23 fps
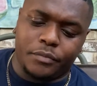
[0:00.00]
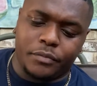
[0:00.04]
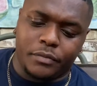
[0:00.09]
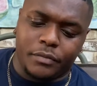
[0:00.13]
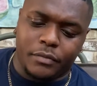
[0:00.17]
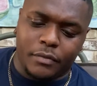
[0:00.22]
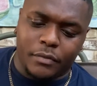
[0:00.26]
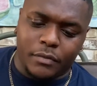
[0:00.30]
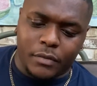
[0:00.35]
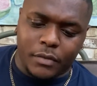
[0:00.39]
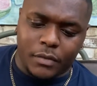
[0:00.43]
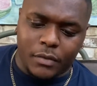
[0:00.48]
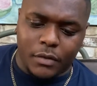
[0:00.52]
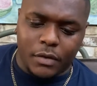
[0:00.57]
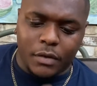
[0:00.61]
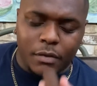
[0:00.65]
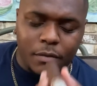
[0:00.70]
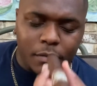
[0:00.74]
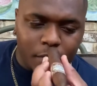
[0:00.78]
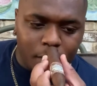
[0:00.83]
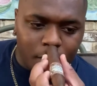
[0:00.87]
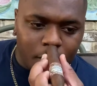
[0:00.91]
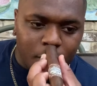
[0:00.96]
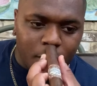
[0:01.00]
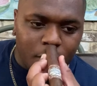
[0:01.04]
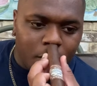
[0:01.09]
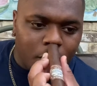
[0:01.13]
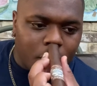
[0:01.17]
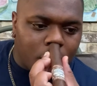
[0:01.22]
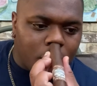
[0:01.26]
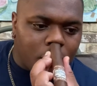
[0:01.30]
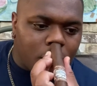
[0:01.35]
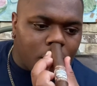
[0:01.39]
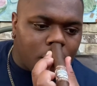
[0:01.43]

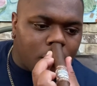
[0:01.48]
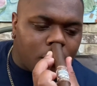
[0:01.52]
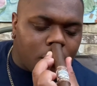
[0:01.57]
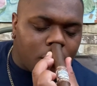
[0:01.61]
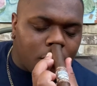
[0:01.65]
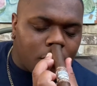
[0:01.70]
[no speech]